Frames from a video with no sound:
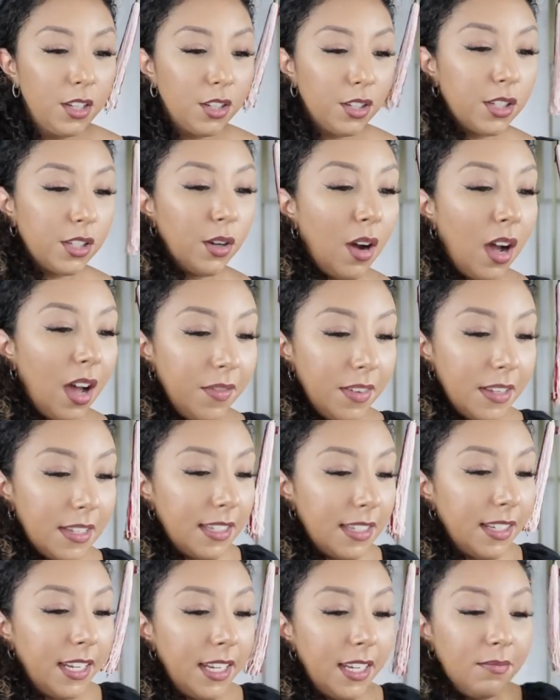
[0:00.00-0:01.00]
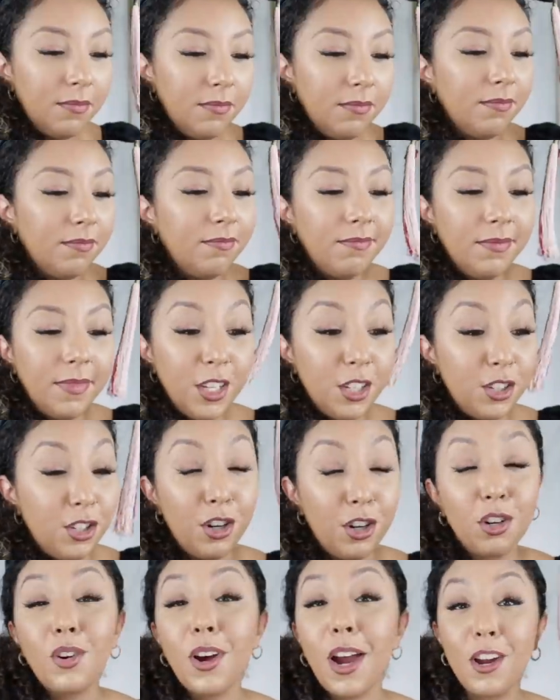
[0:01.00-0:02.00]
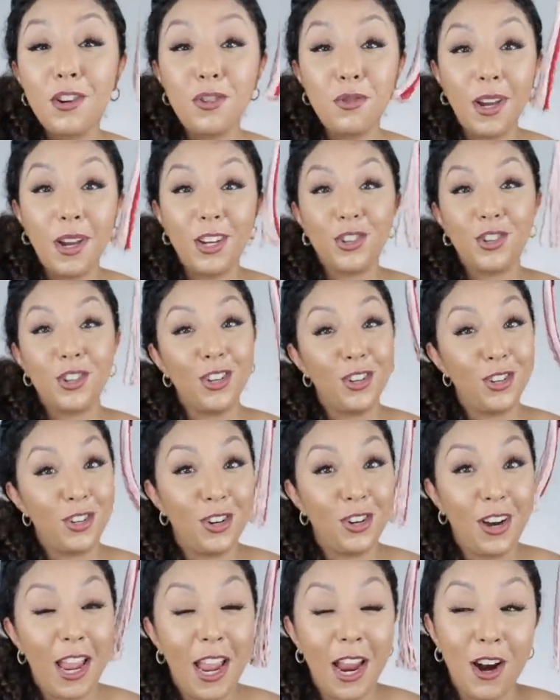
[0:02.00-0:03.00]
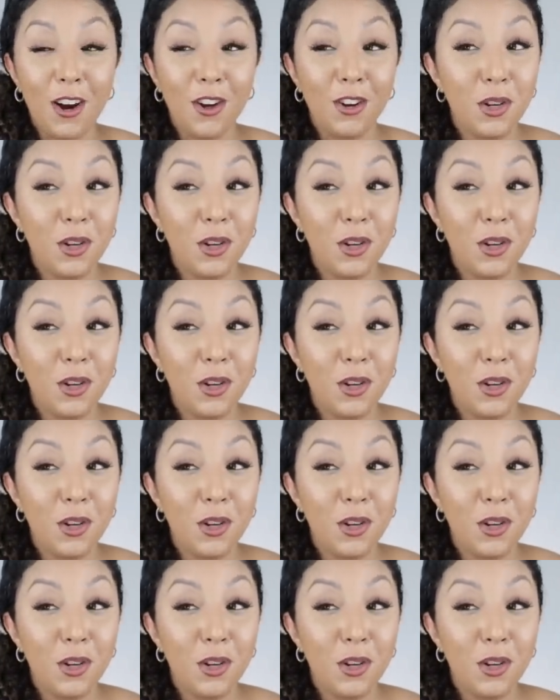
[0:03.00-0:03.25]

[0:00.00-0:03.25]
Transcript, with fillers: So obviously, it's your graduation, it's your hair.